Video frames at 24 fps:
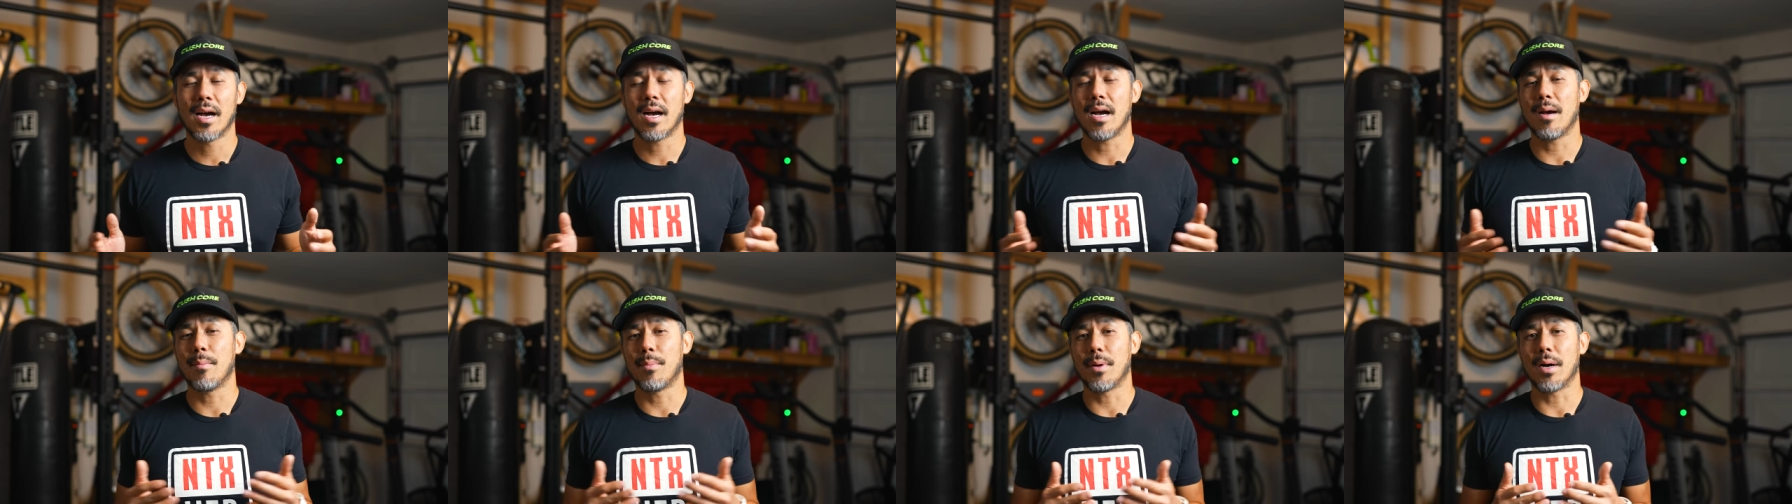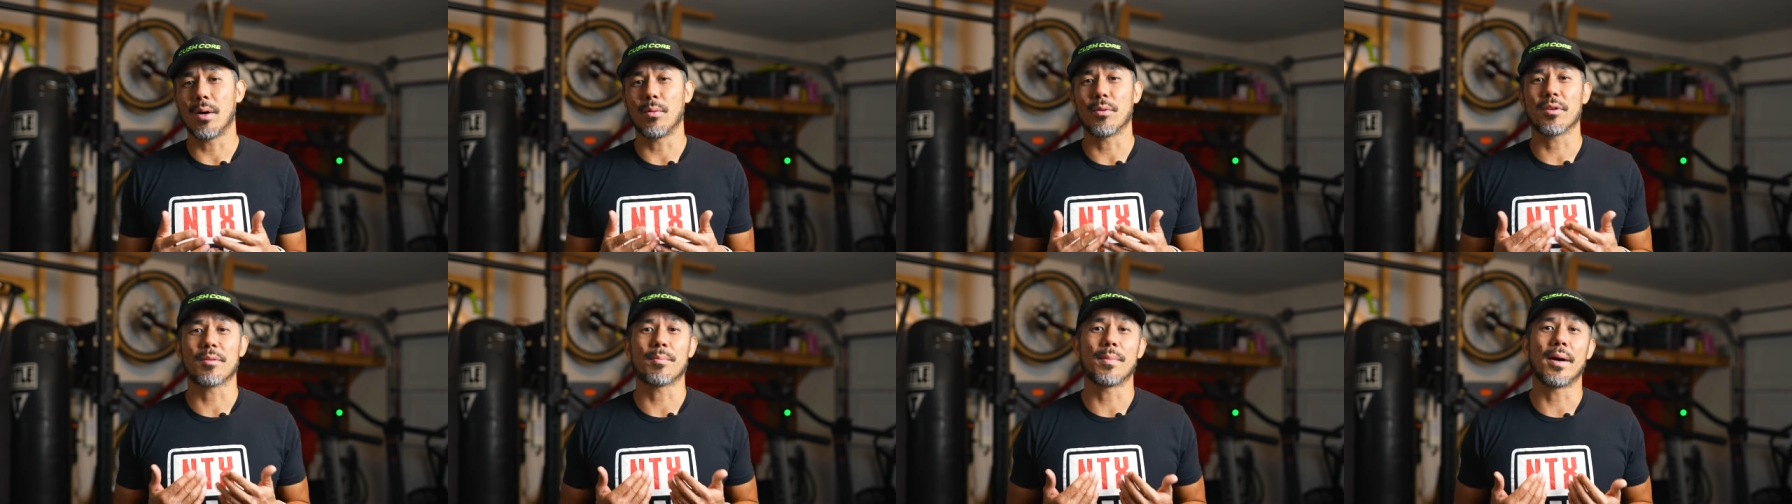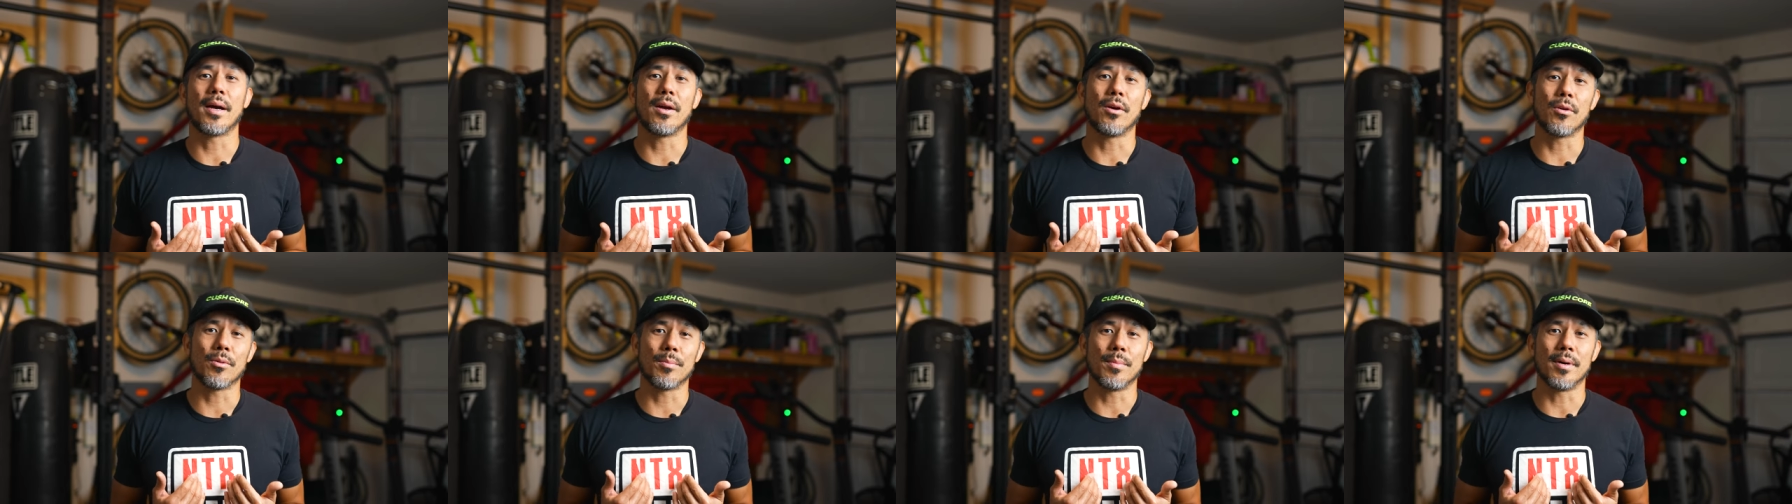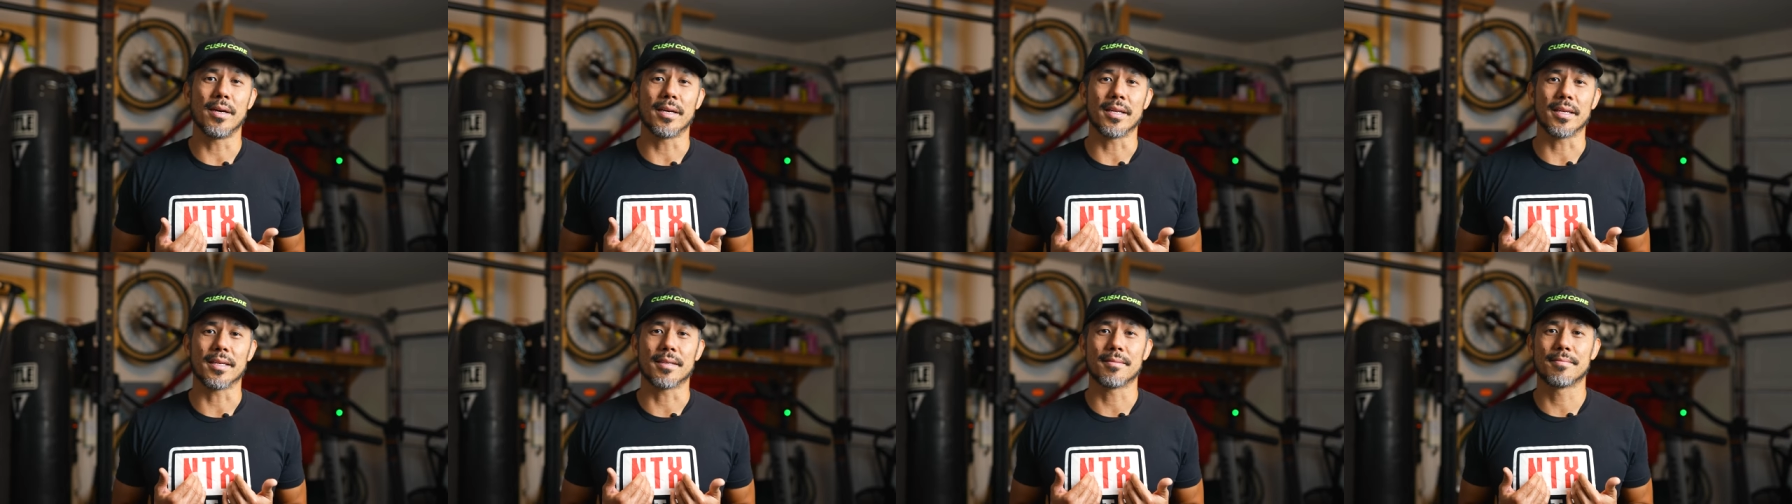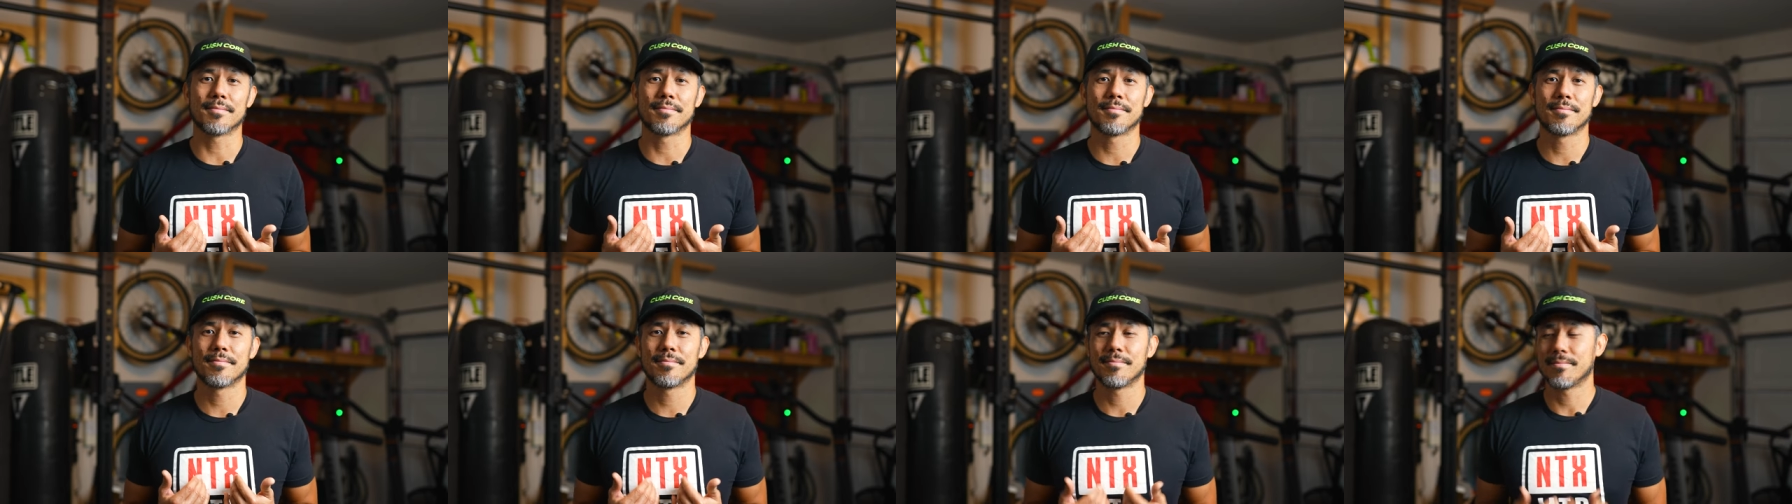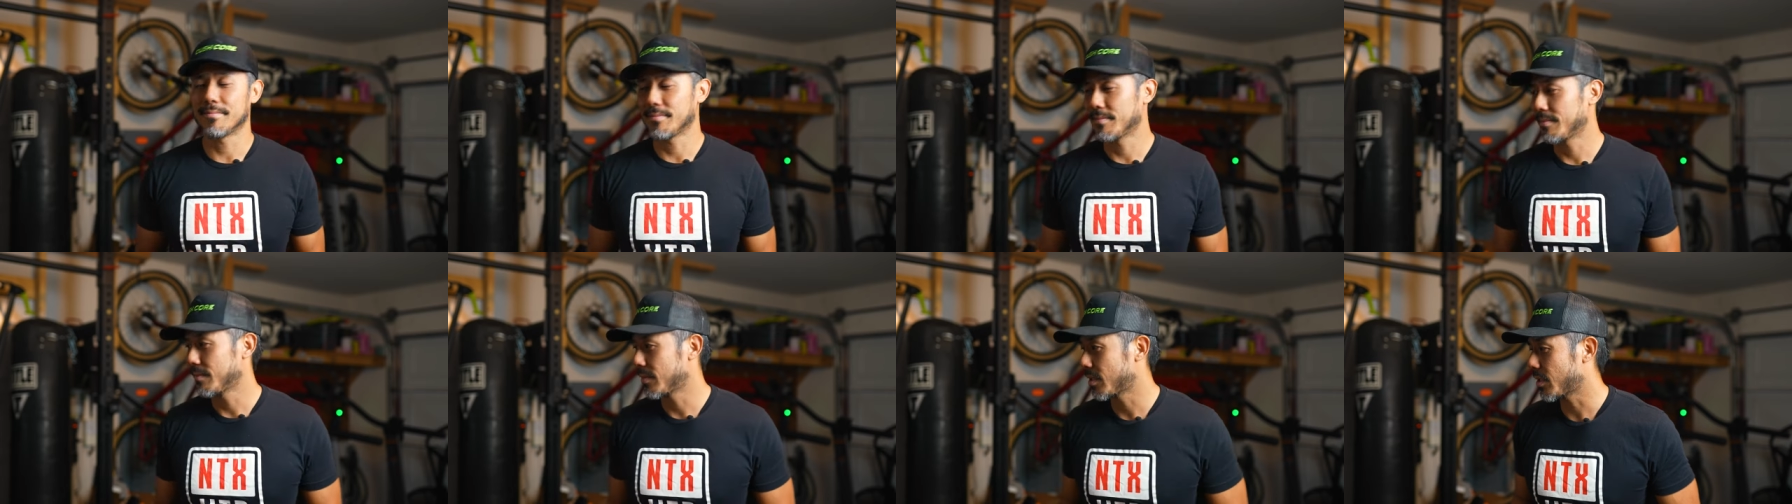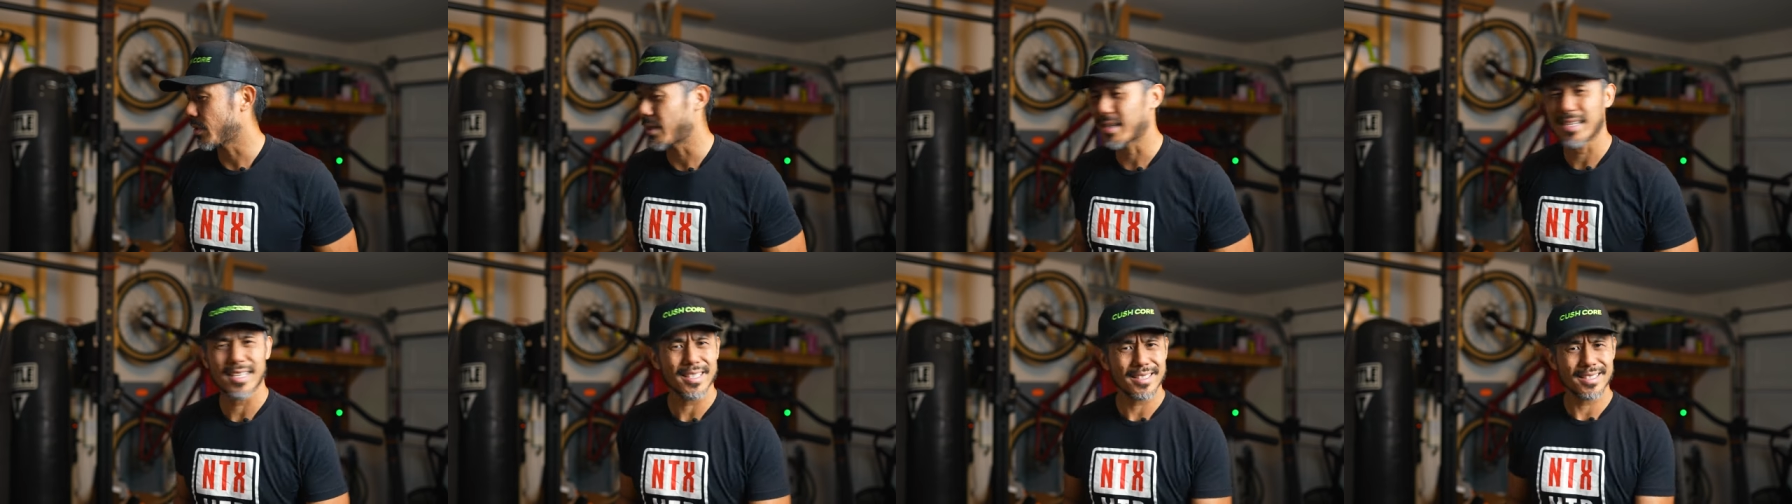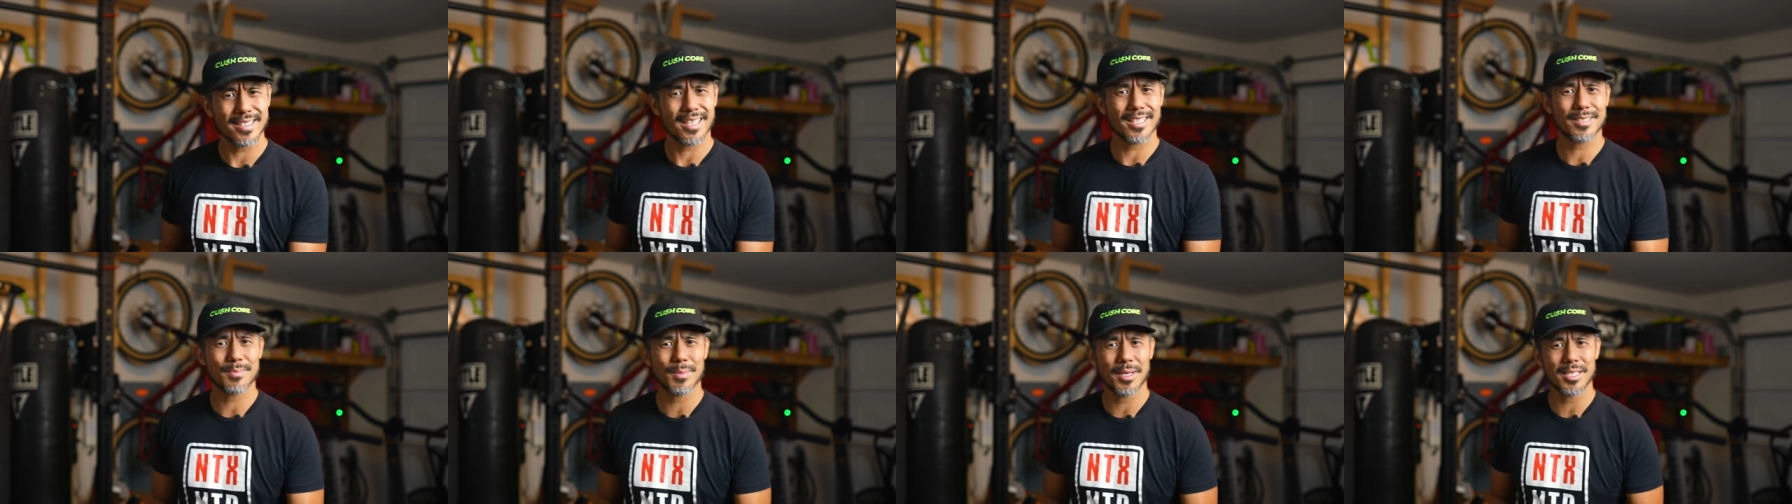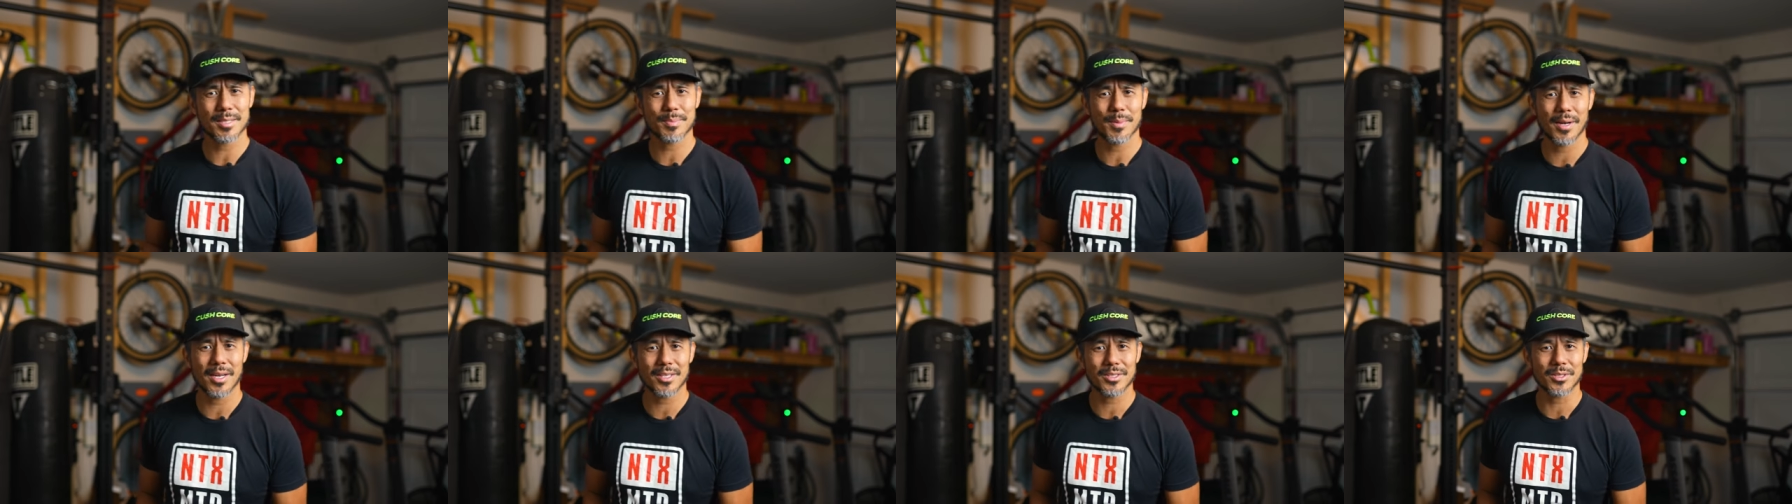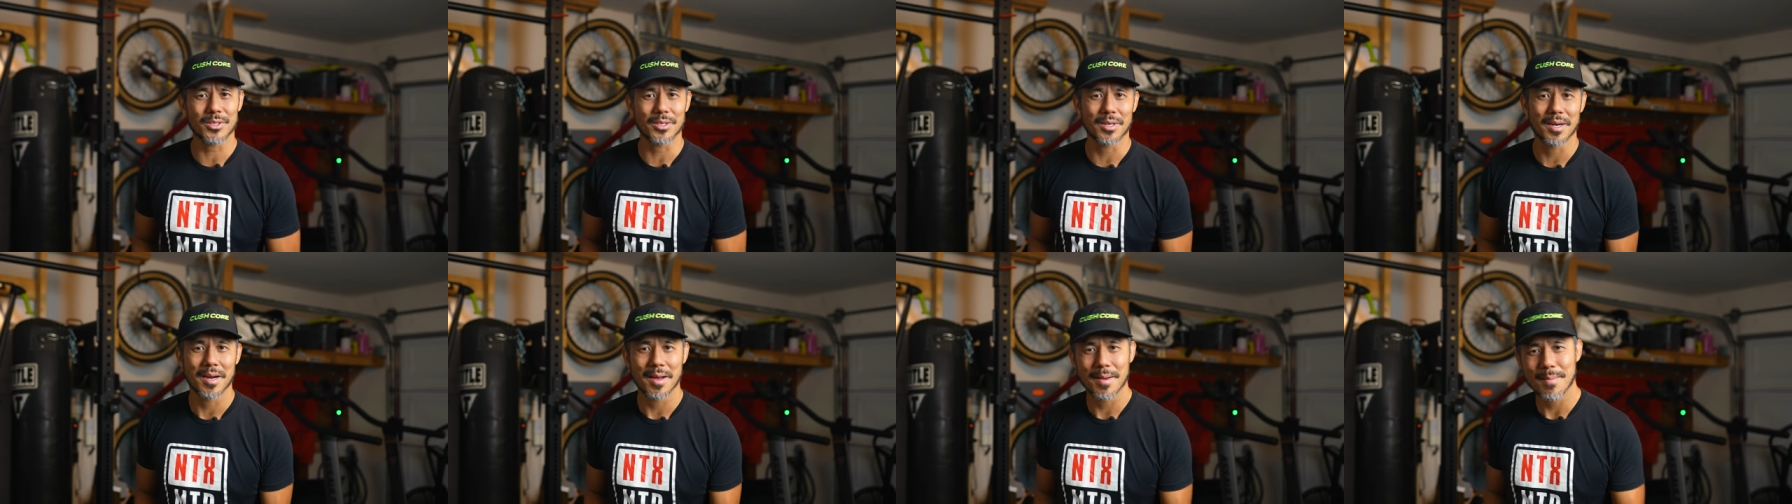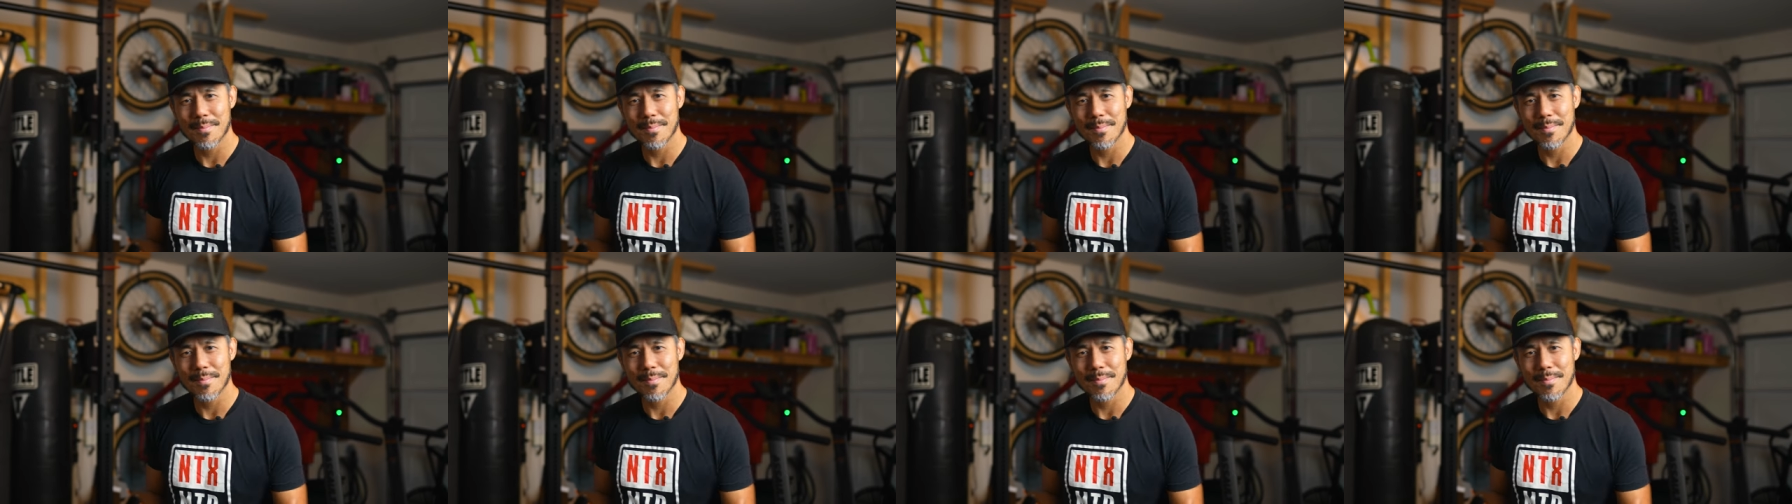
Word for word: I bought with my own money. So I guess that's my sponsor,